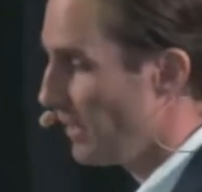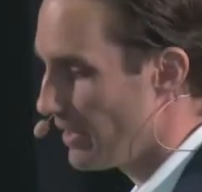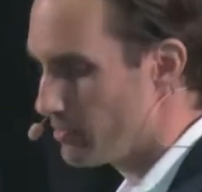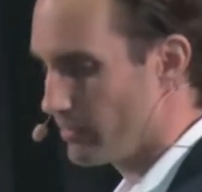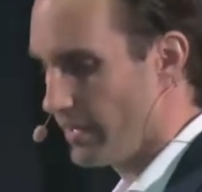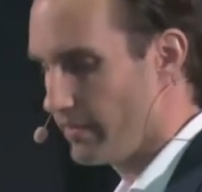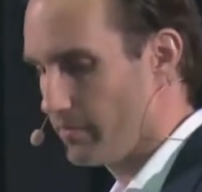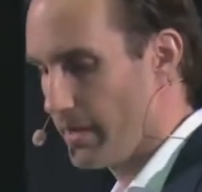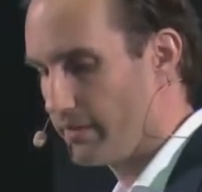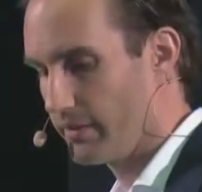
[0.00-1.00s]
planned preventive
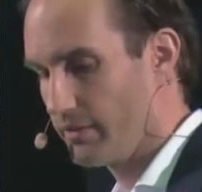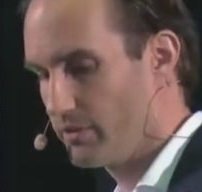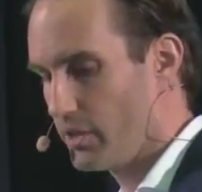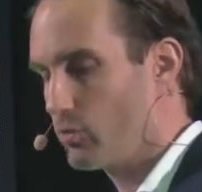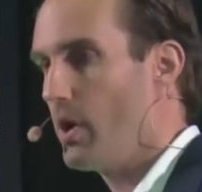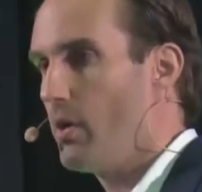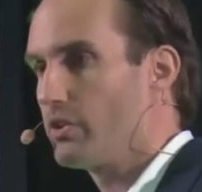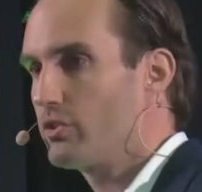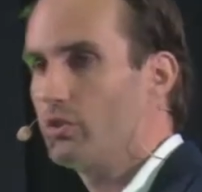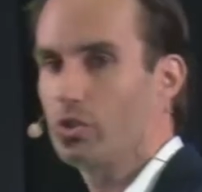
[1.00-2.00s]
maintenance, as well
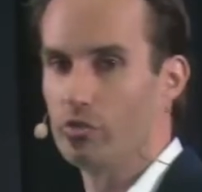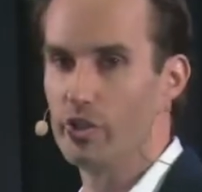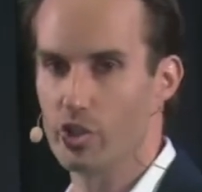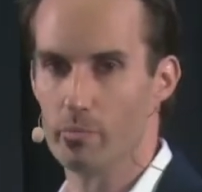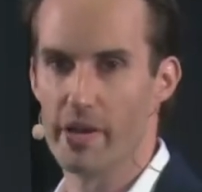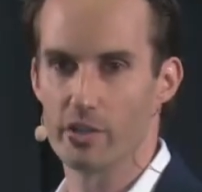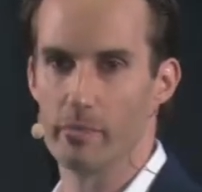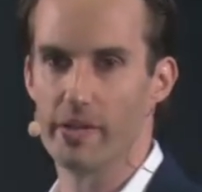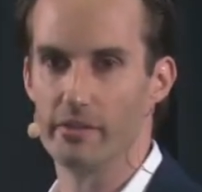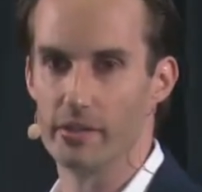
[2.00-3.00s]
as condition-based
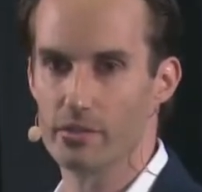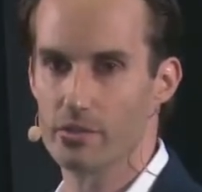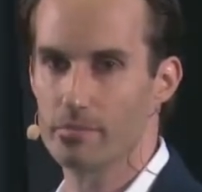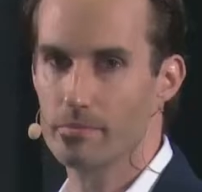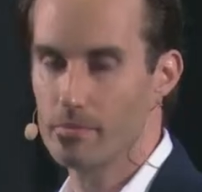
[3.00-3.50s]
maintenance.